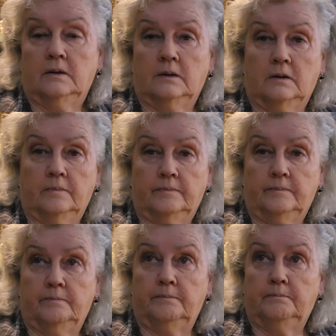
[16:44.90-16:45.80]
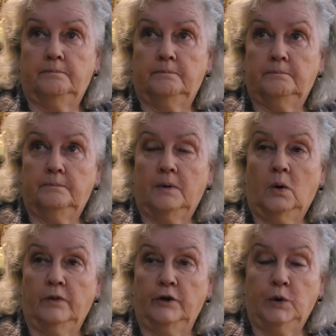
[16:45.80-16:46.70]

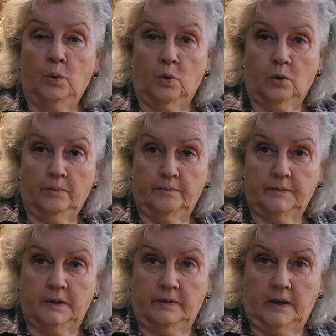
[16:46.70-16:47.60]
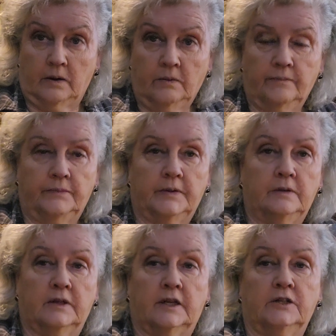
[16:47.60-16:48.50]
on the door in there,
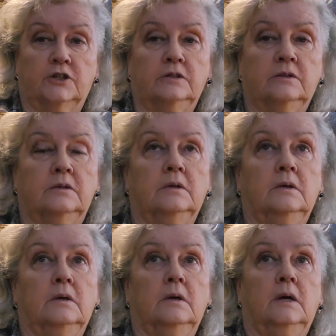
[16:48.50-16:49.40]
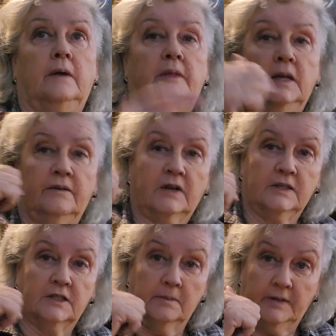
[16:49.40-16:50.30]
in the kitchen. And then I've
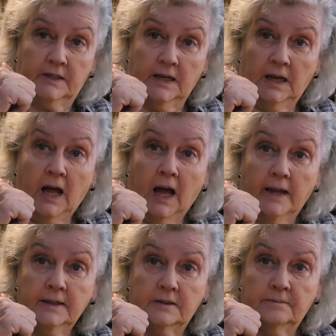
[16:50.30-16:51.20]
got some at that light.